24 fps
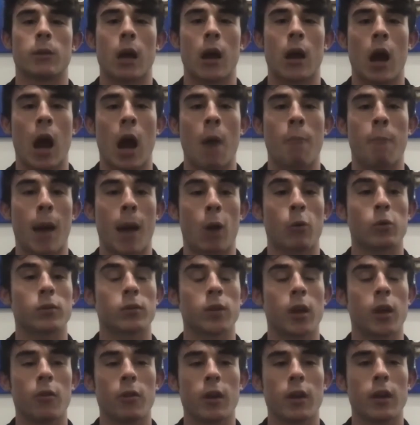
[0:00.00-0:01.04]
about
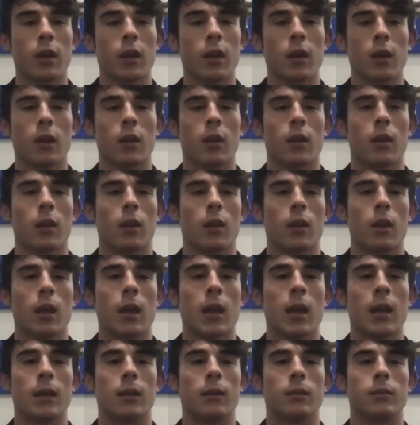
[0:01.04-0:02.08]
stuttering
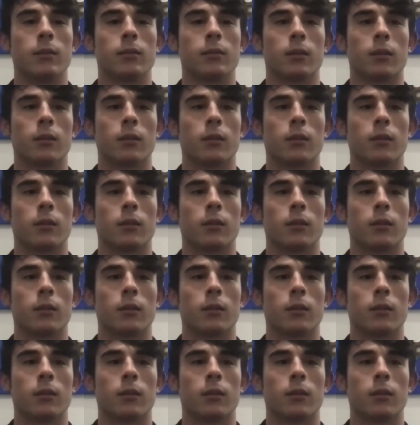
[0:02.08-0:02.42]
is